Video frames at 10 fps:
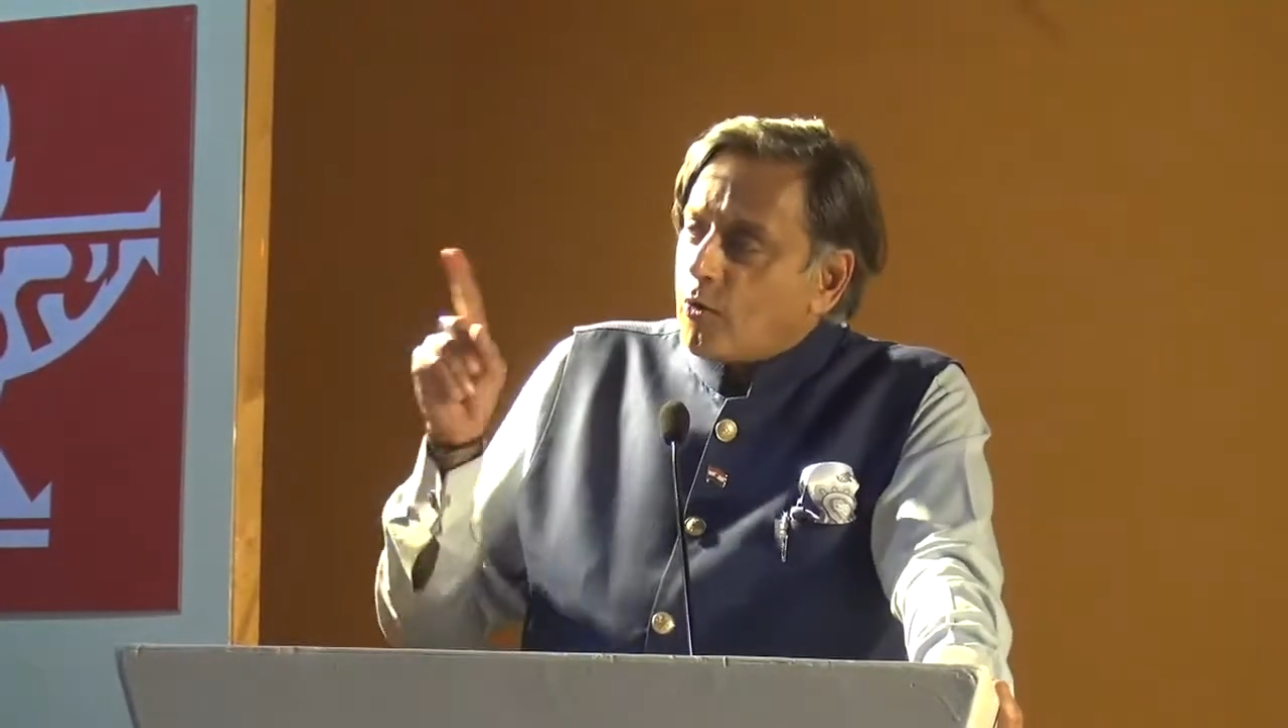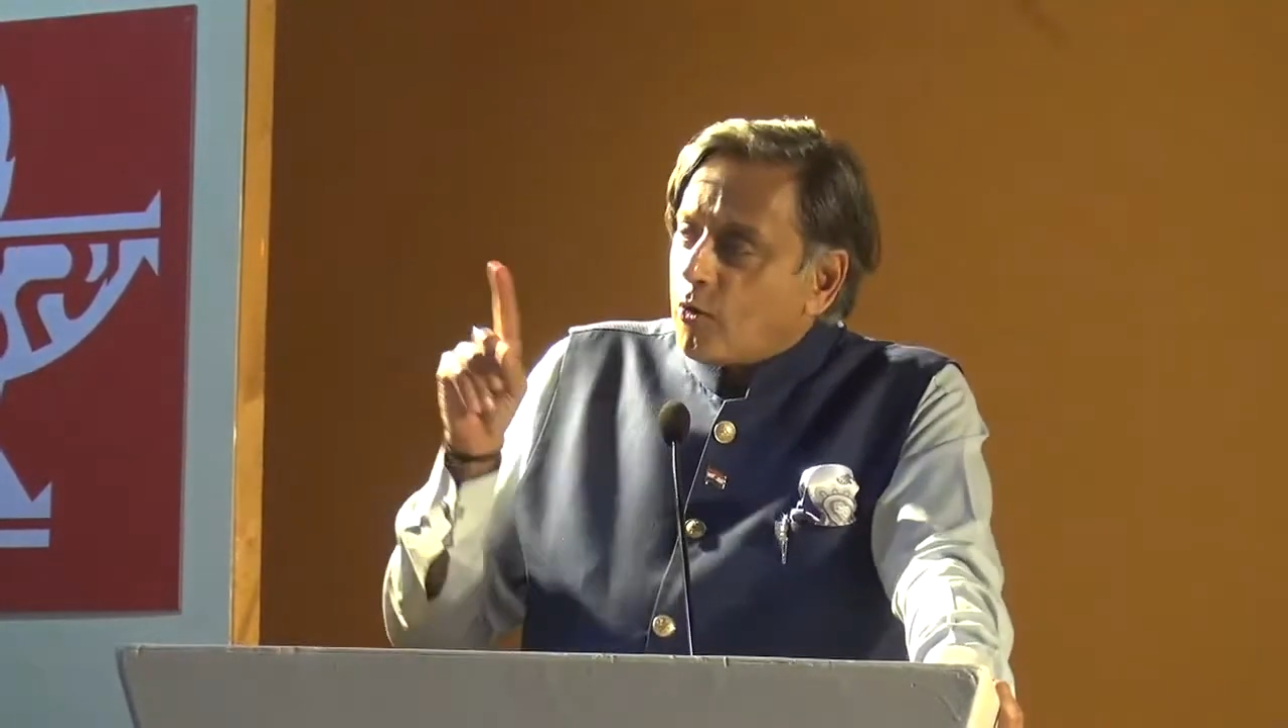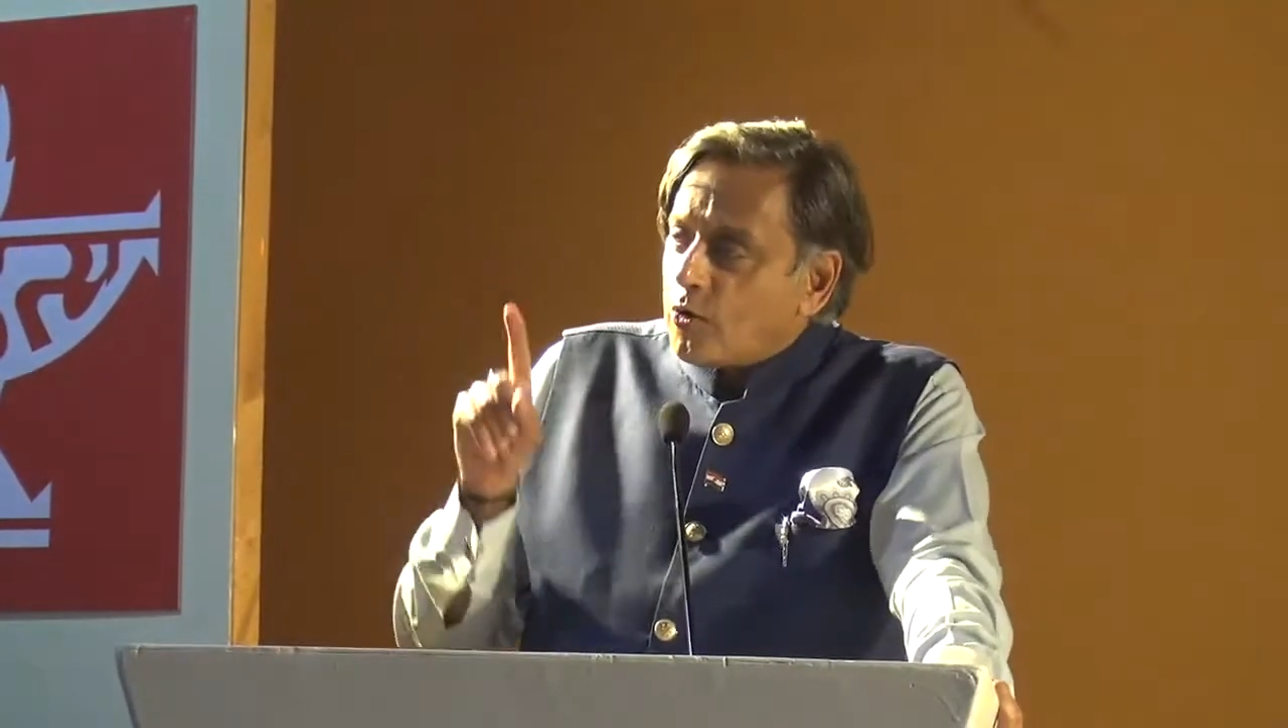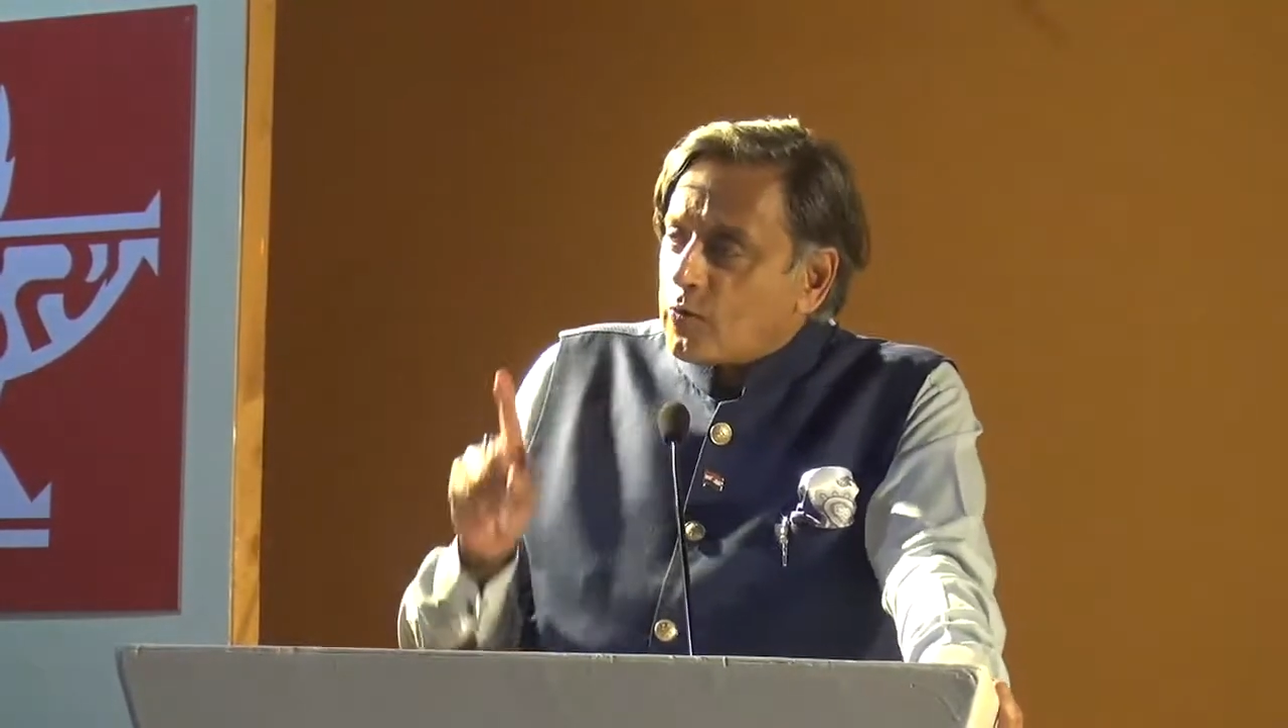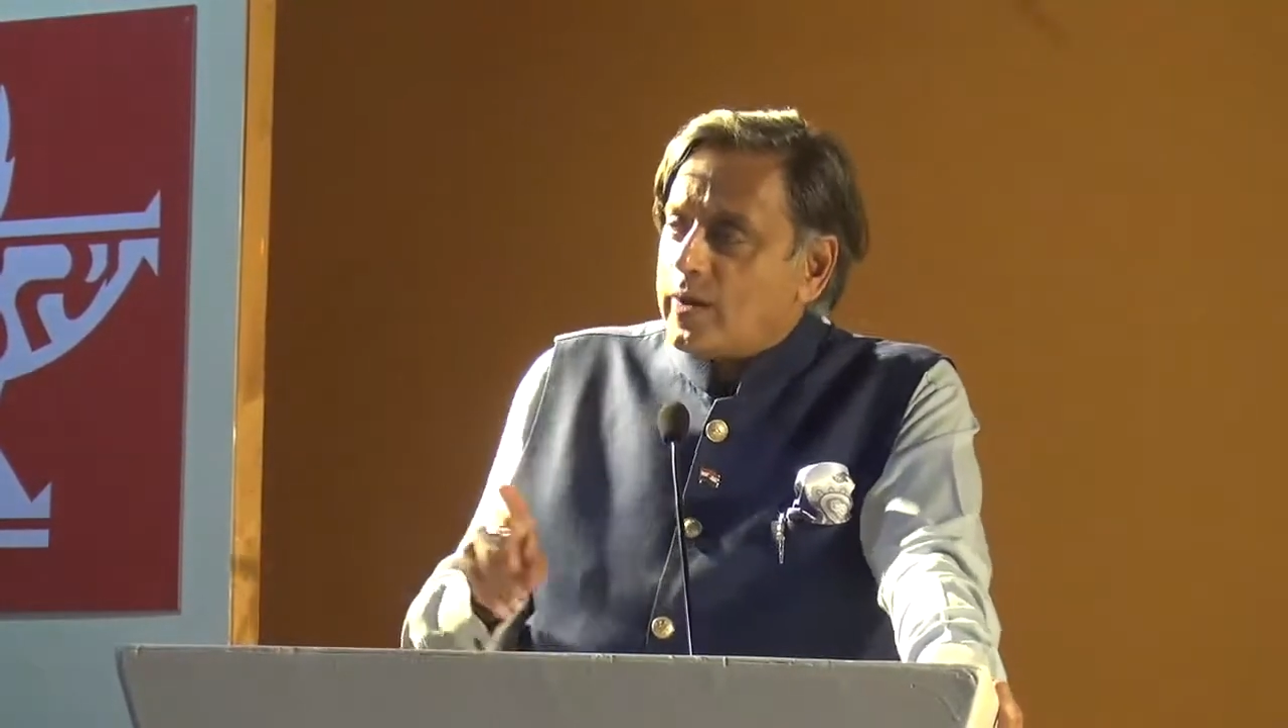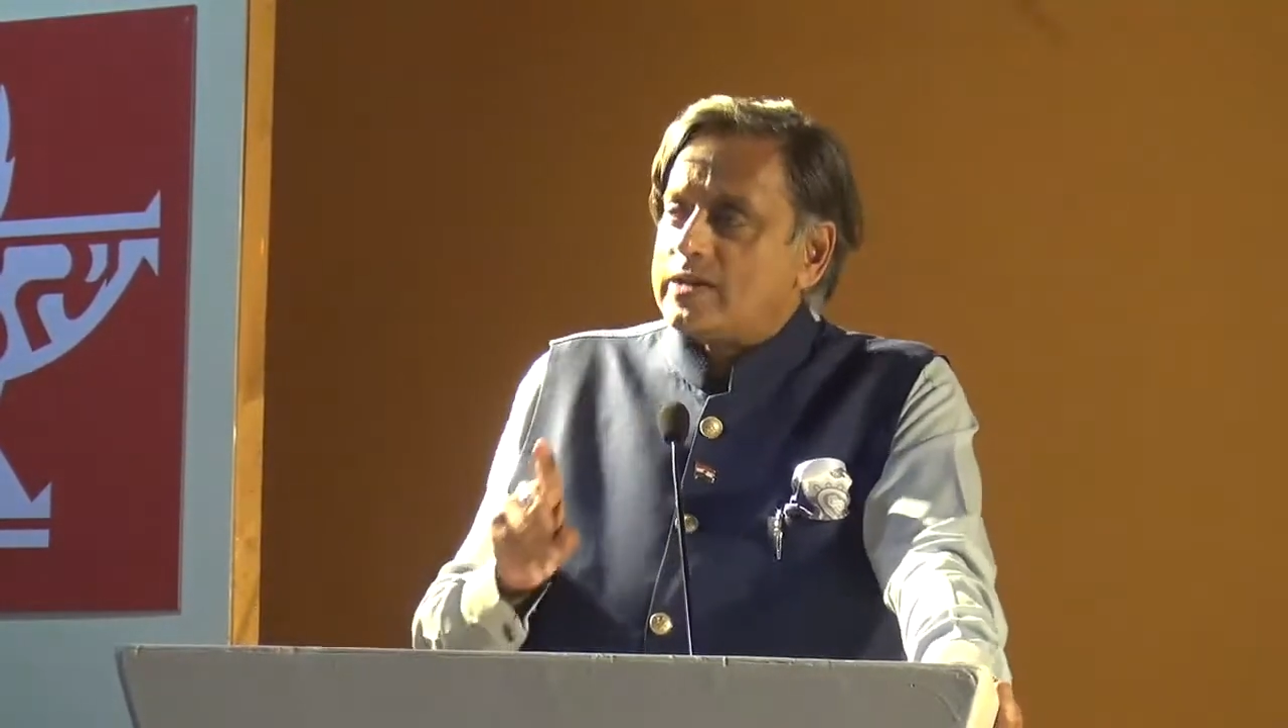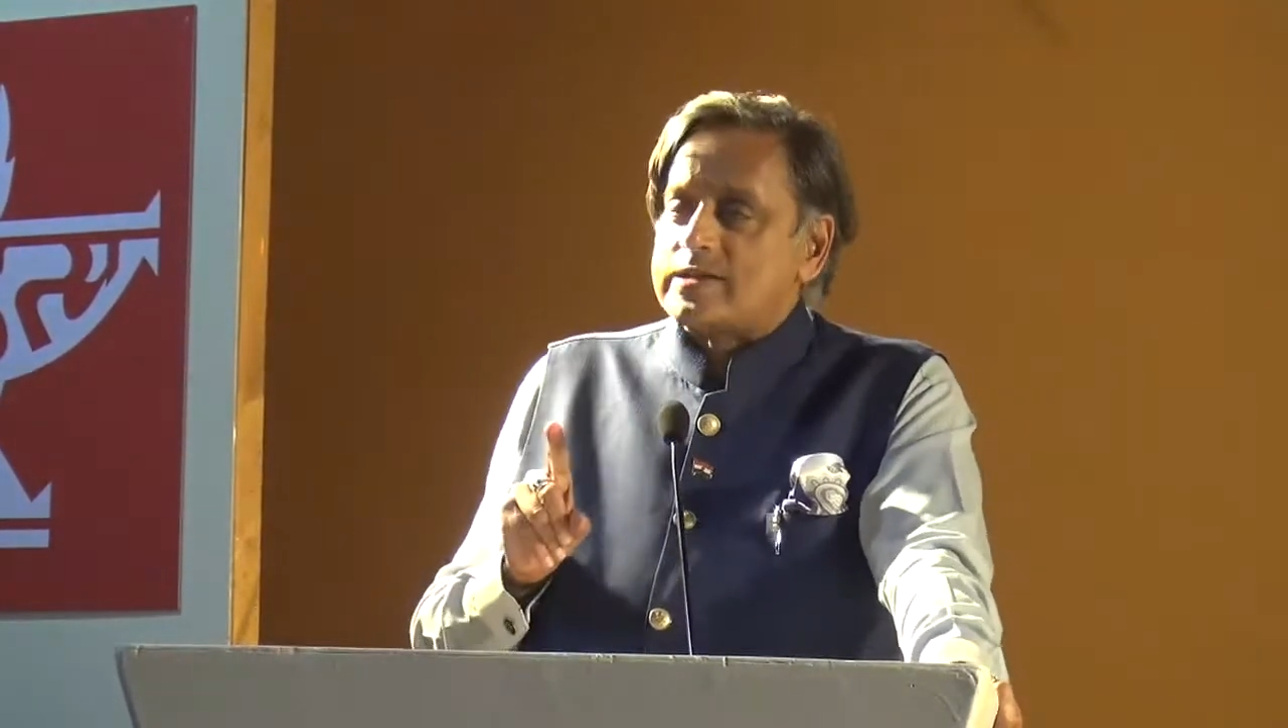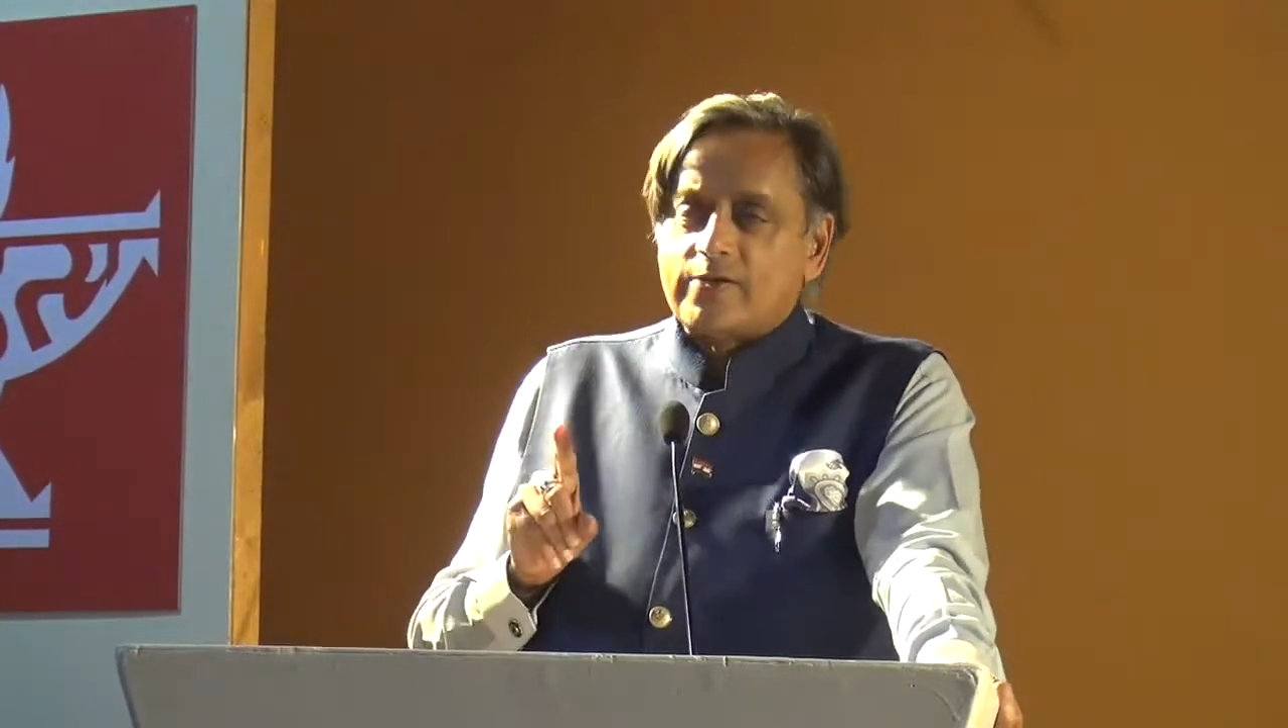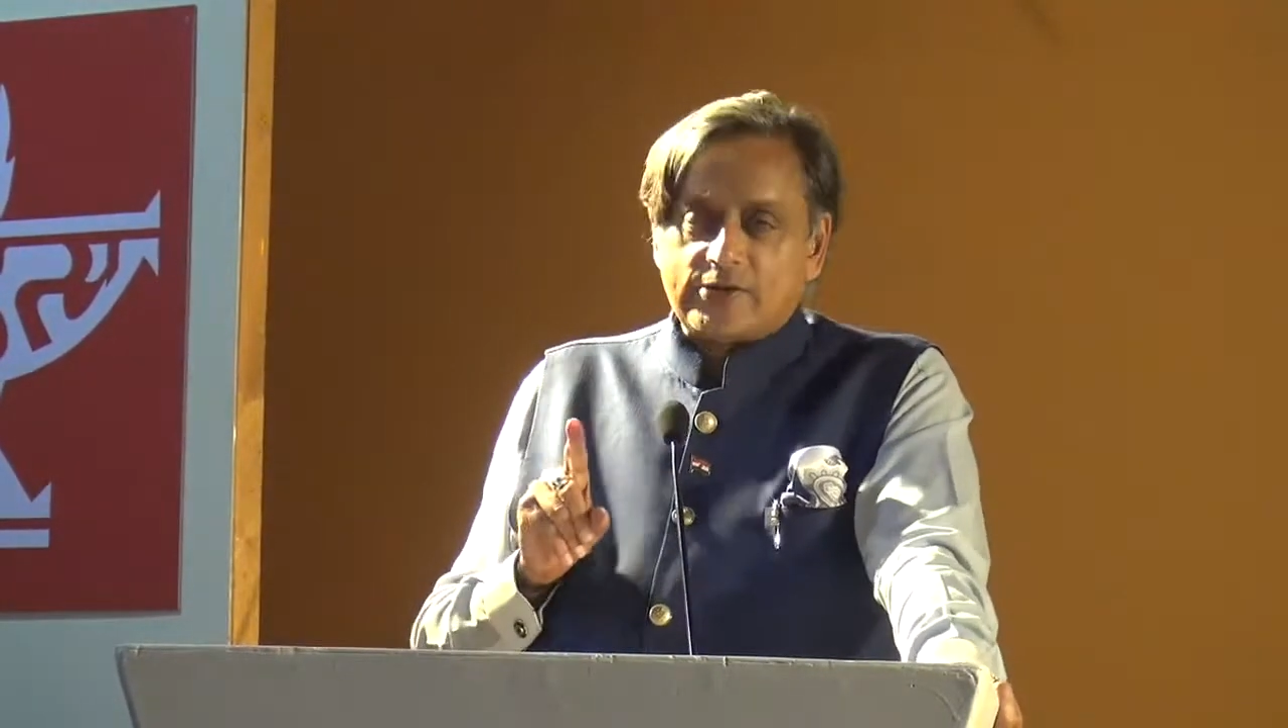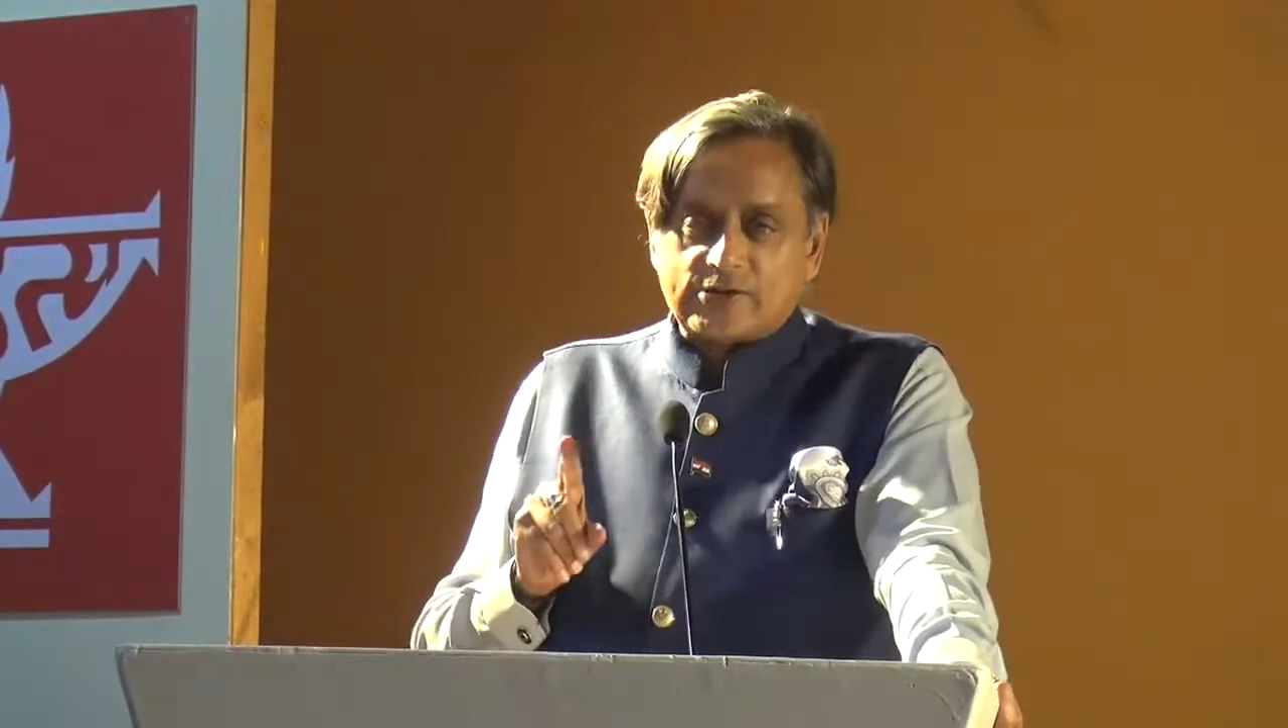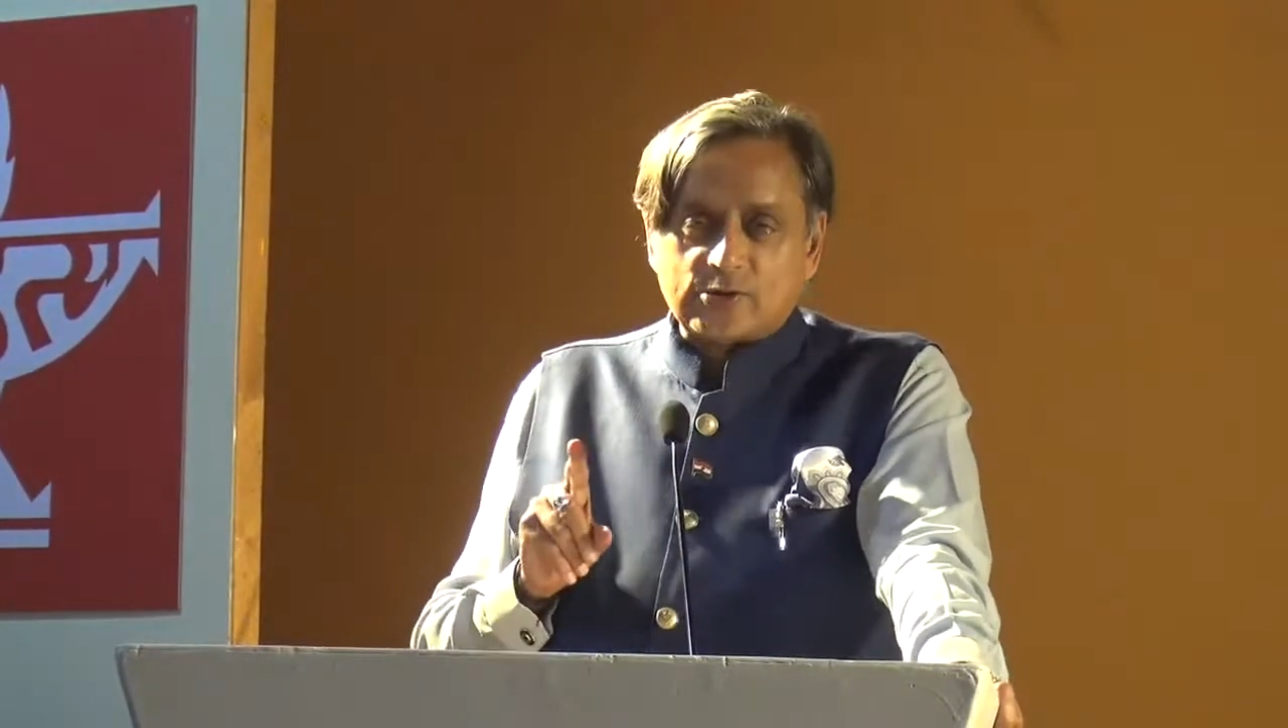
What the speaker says: always other